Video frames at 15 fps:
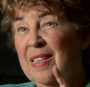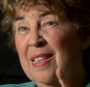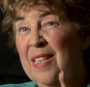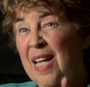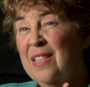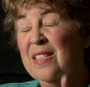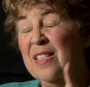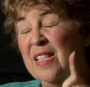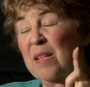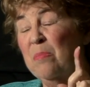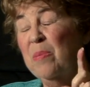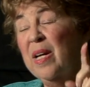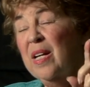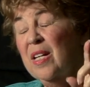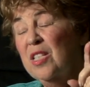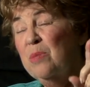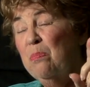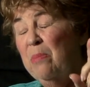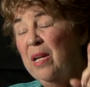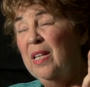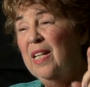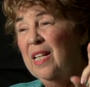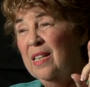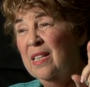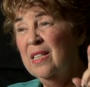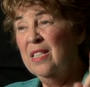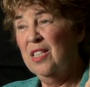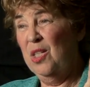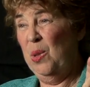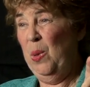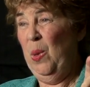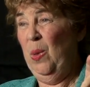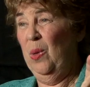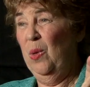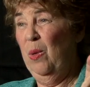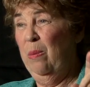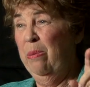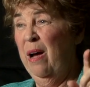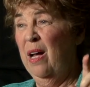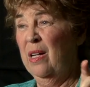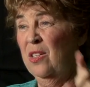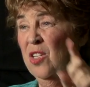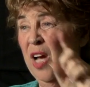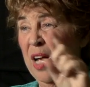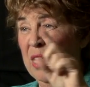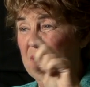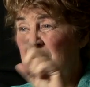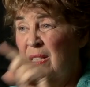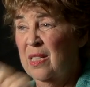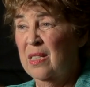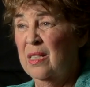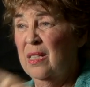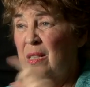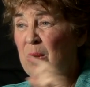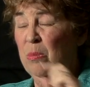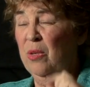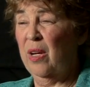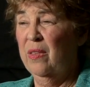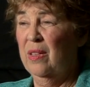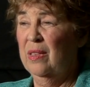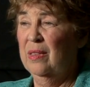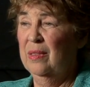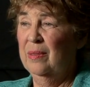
that's the biggest bully in the school who apologized to his little brother?